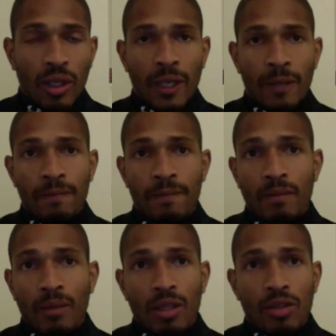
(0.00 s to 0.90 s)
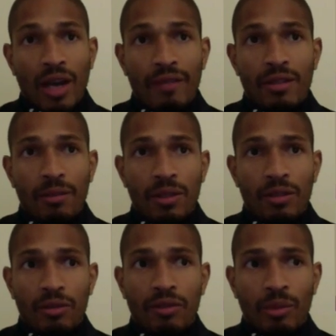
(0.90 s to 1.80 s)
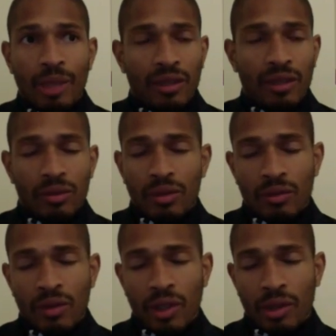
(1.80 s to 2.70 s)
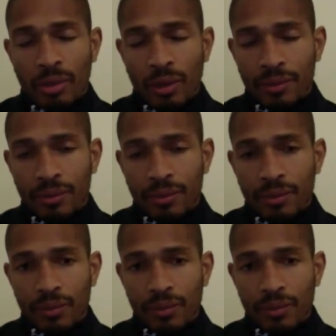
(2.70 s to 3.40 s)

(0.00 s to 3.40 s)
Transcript: So having something to refer back to is very important.